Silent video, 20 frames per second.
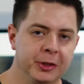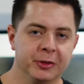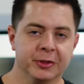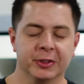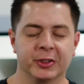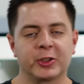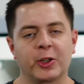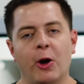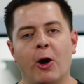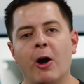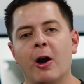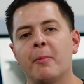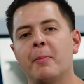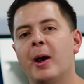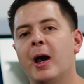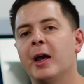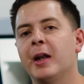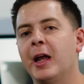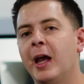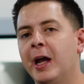uses
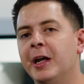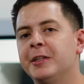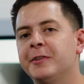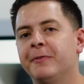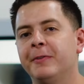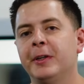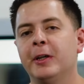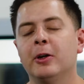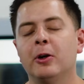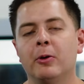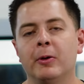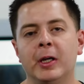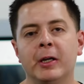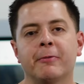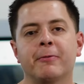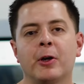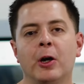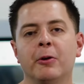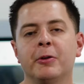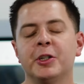carbide
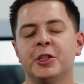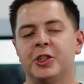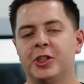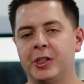HVOF coated